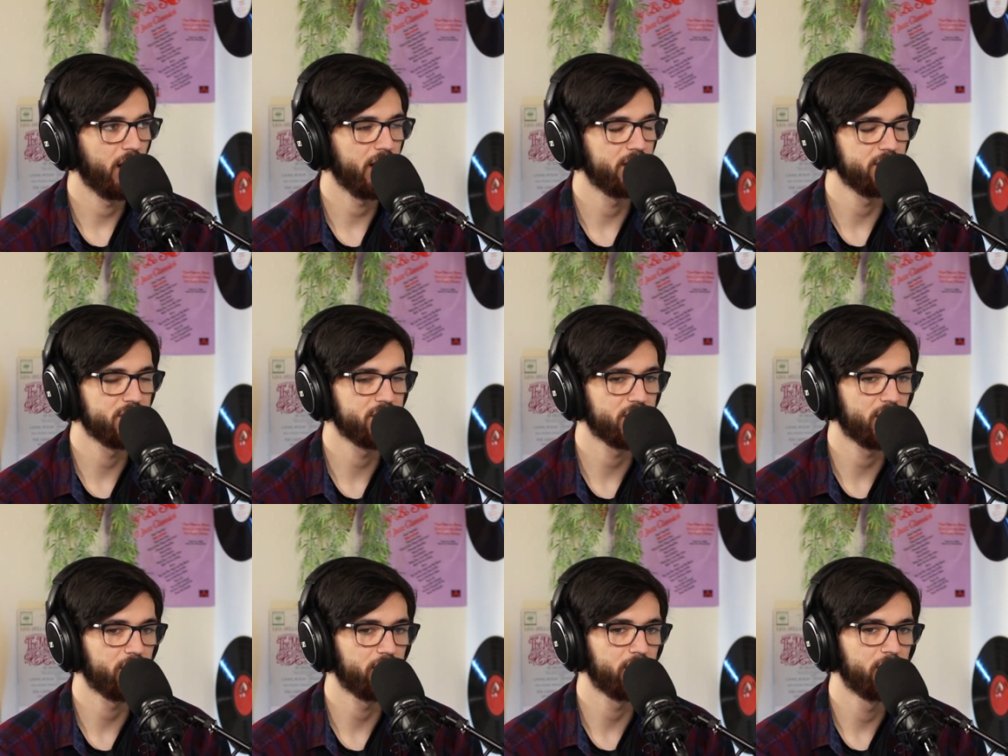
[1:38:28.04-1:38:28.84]
And
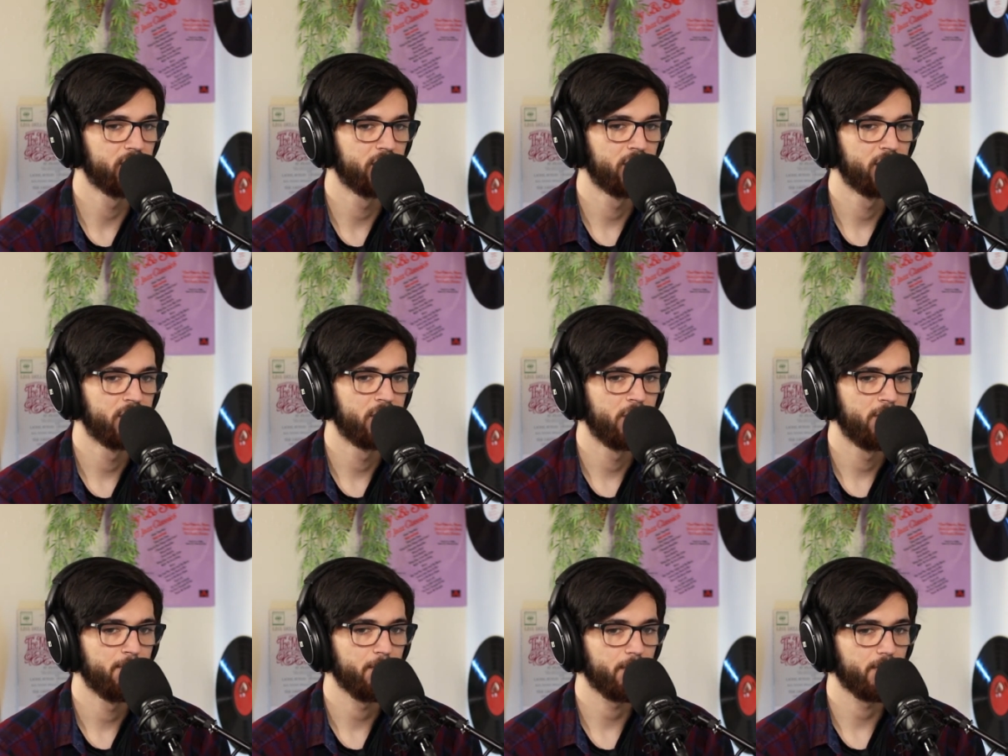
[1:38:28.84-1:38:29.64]
so
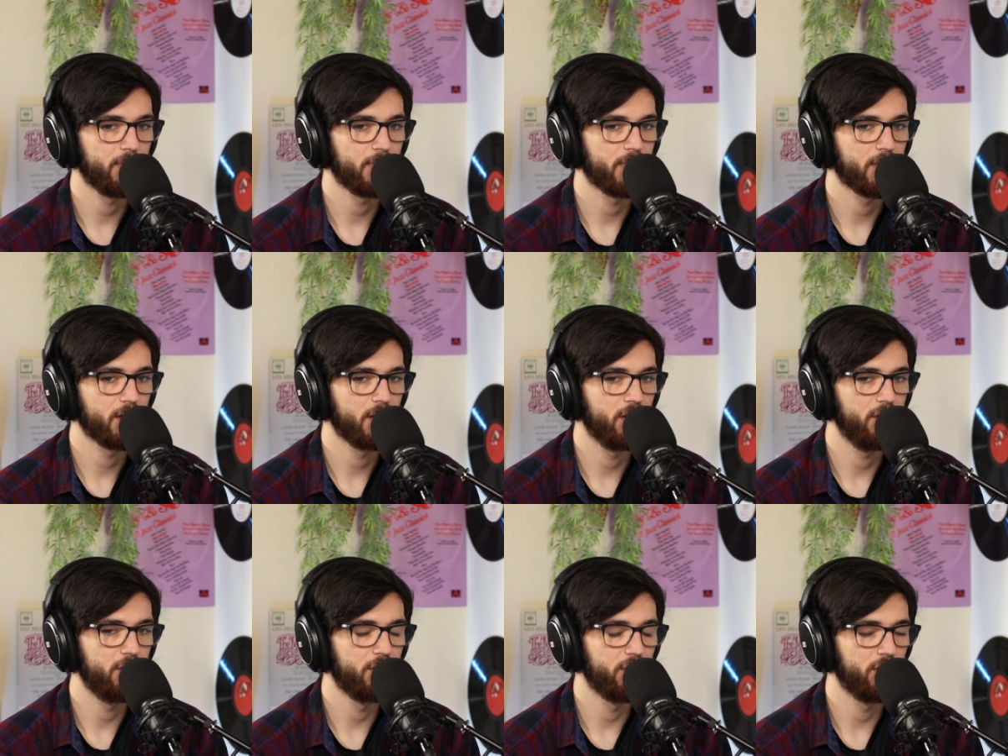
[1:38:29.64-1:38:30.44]

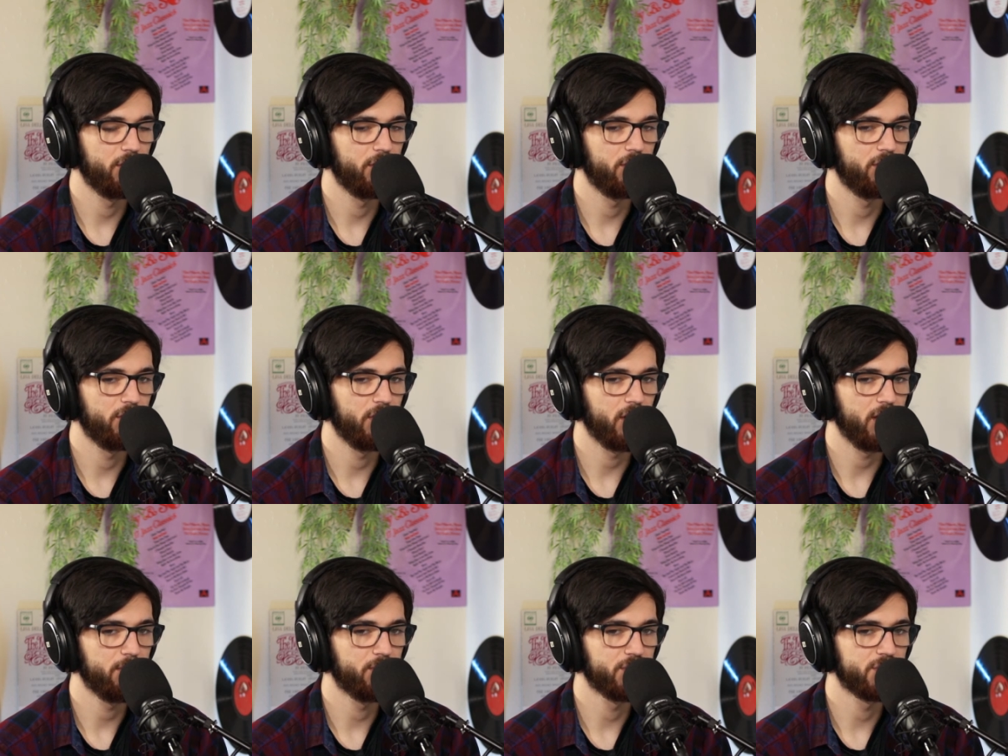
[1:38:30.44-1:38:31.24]
you're
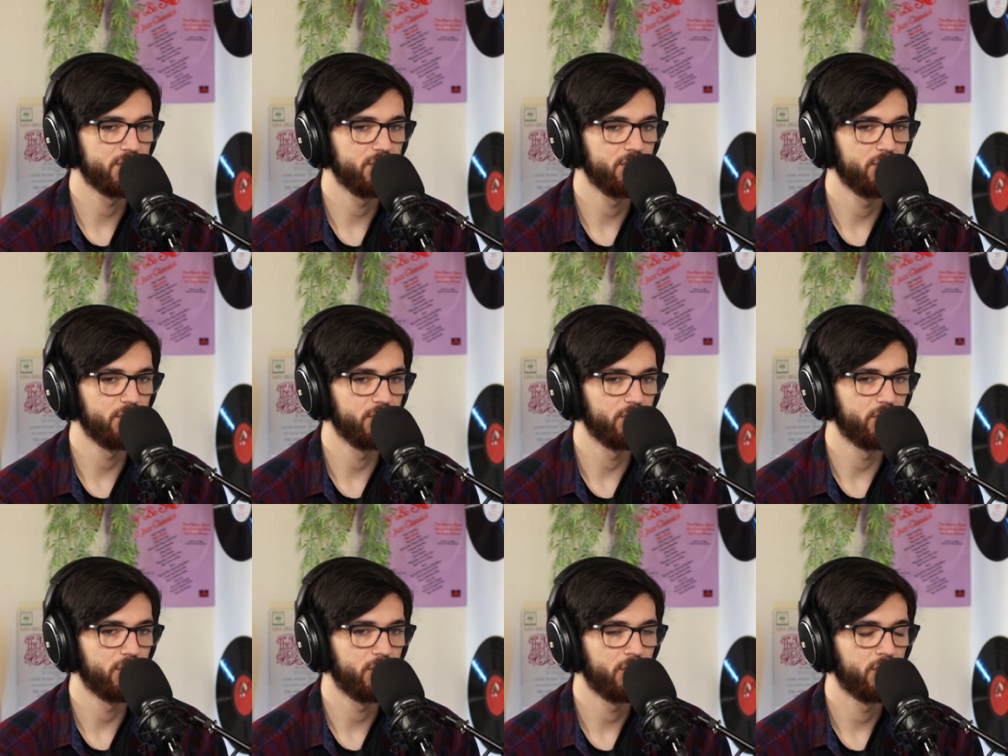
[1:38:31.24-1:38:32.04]
able
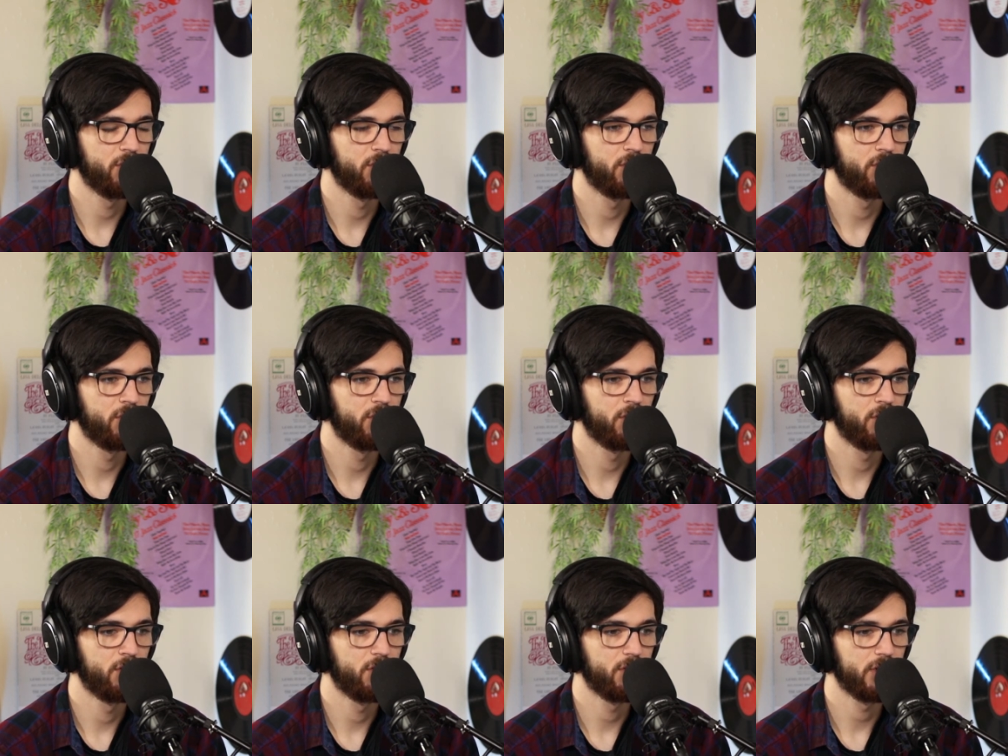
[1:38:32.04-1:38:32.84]
to
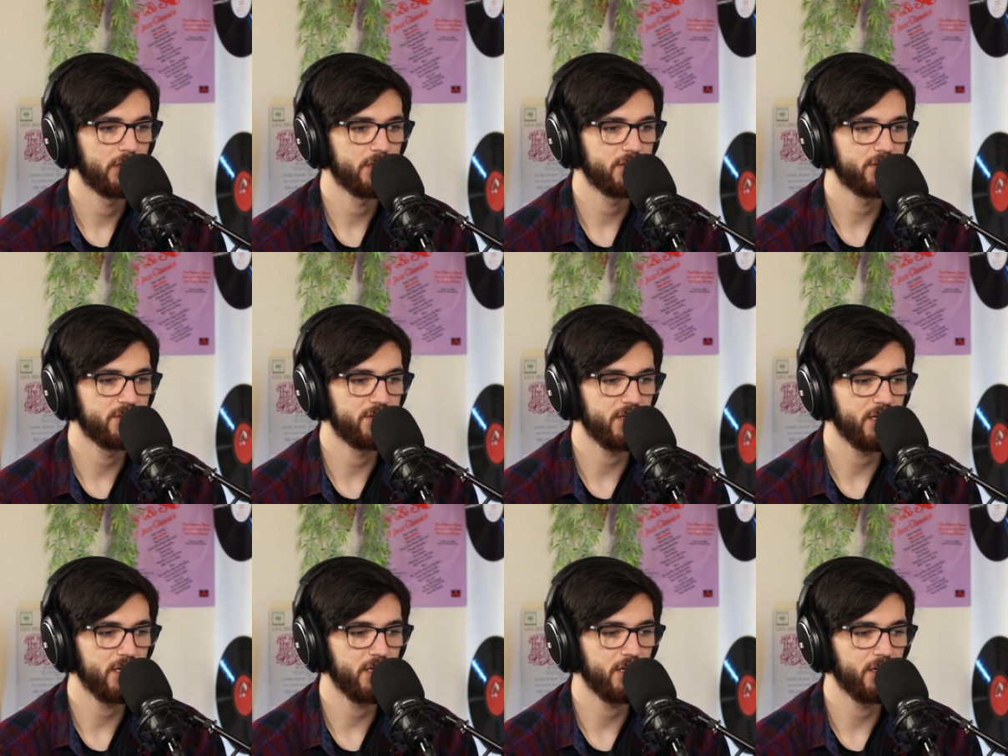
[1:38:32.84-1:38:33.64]

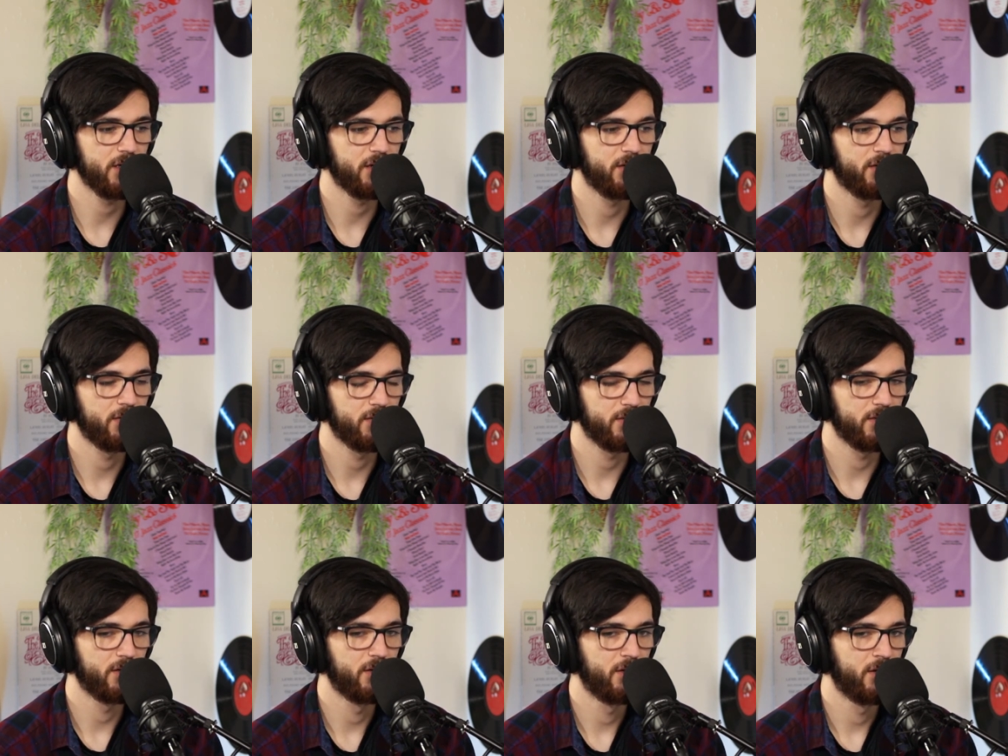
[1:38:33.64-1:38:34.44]
see
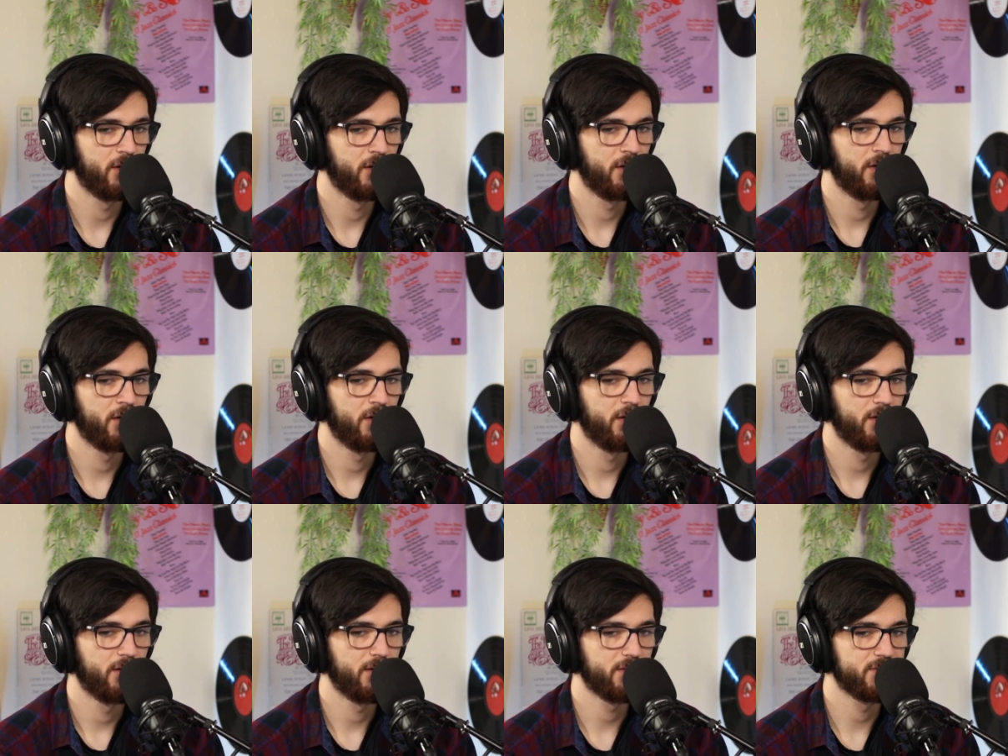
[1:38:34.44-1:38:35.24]

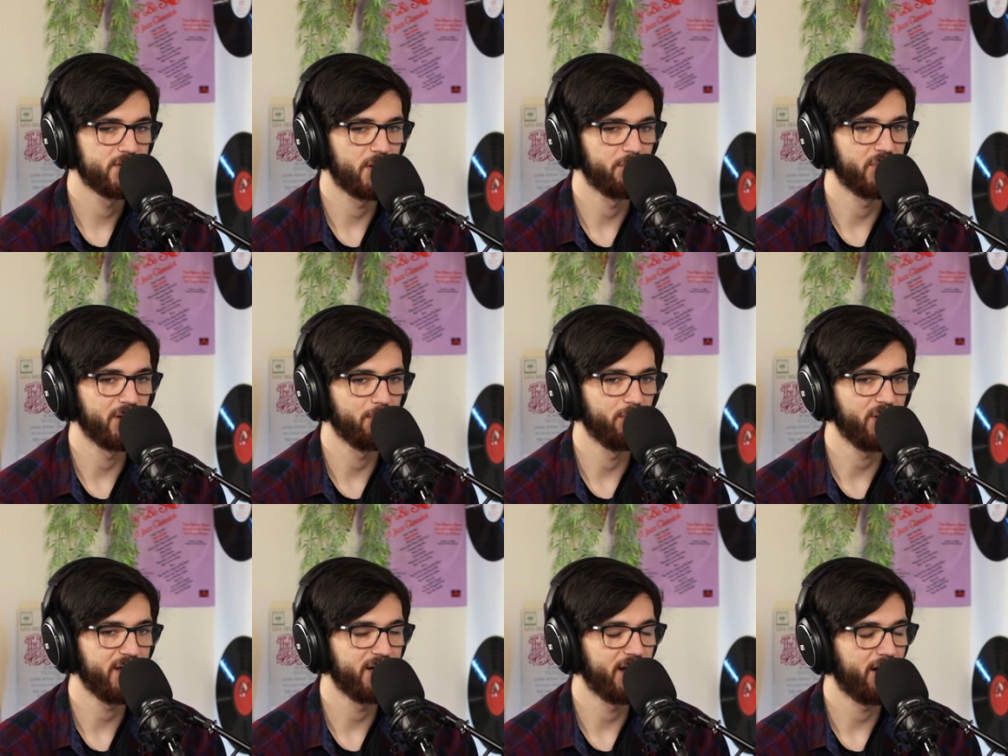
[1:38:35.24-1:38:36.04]
something
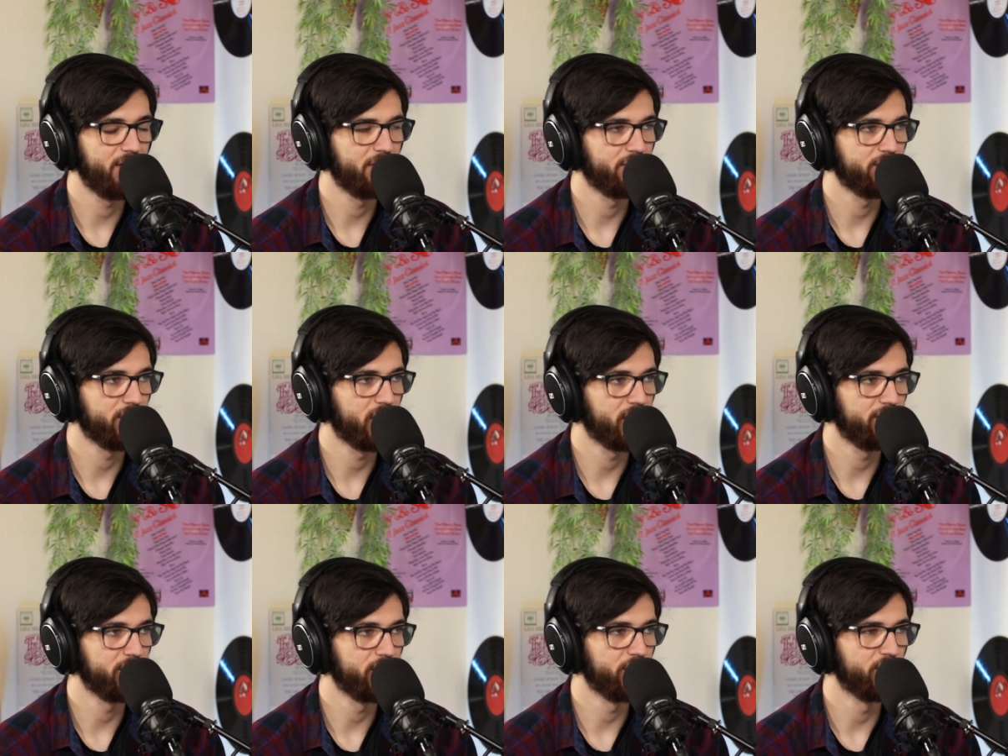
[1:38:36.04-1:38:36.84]
played out in front of
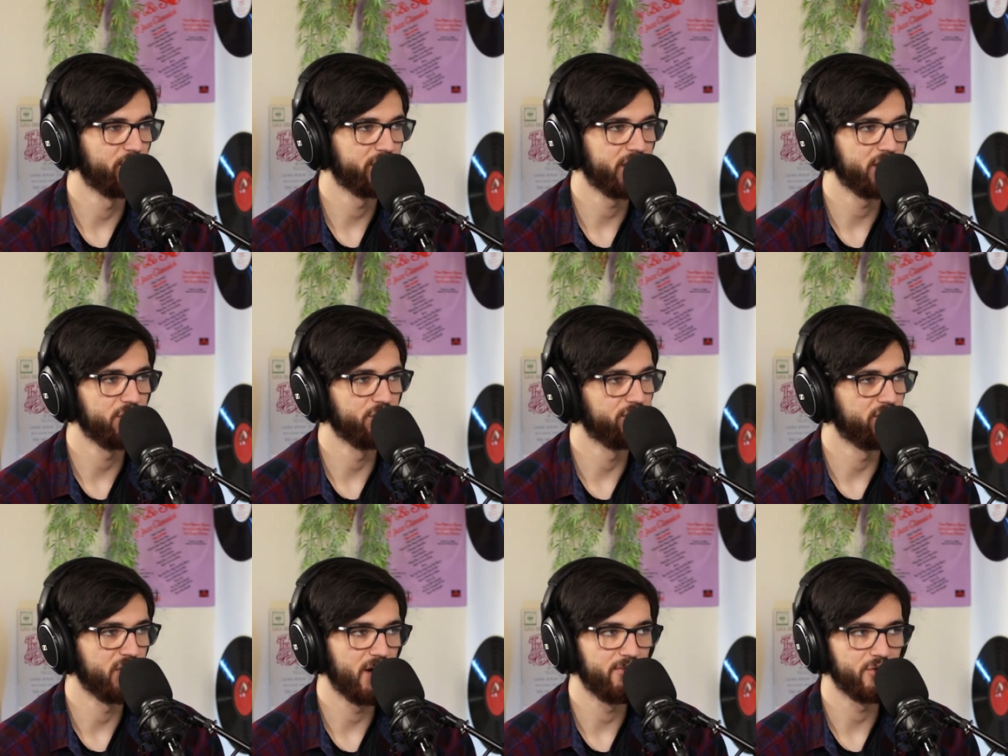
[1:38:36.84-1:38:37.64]
you that you've
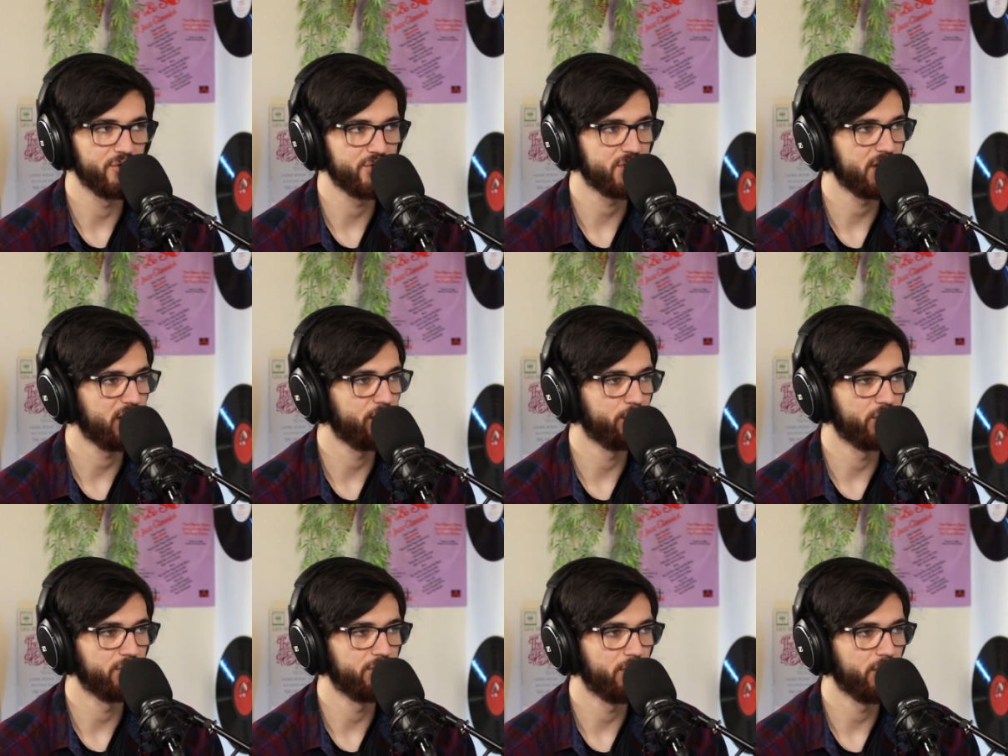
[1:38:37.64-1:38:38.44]
never seen
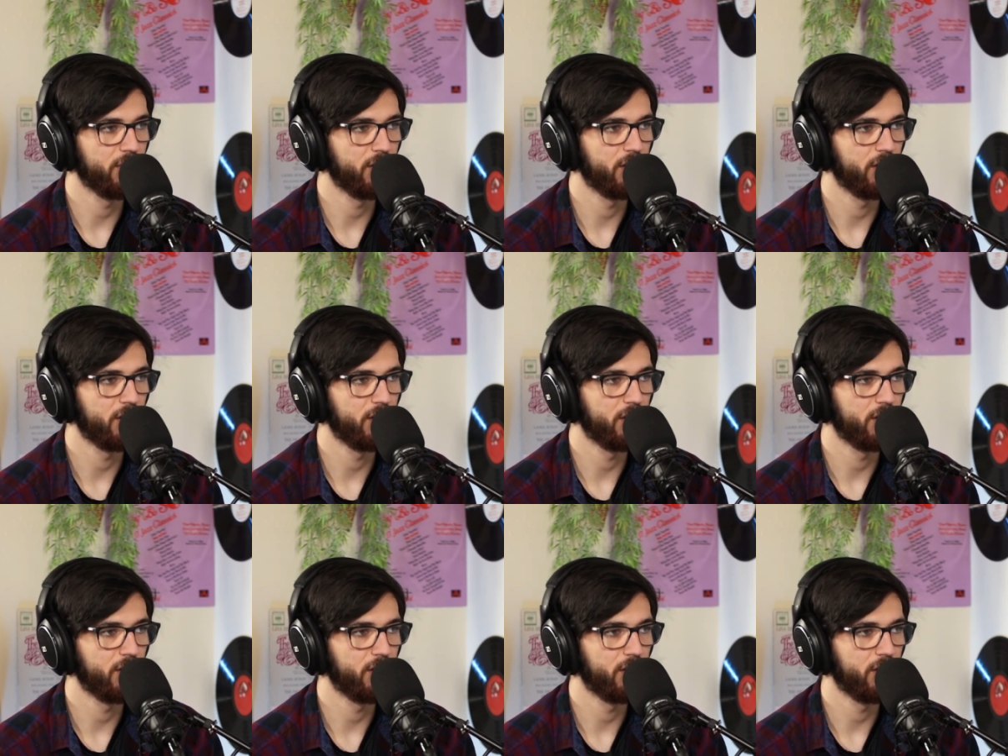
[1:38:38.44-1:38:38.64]
before.